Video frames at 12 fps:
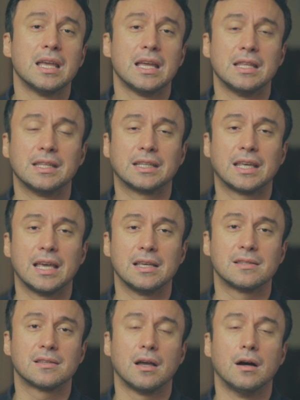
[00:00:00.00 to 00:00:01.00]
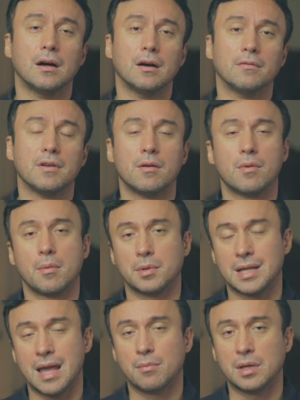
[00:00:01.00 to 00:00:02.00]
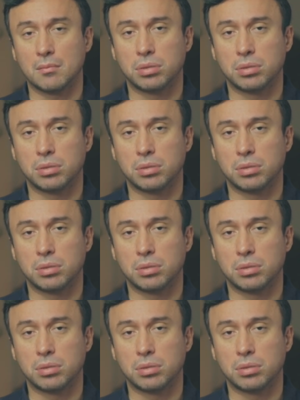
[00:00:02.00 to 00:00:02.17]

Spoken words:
in the case of a rubber dam being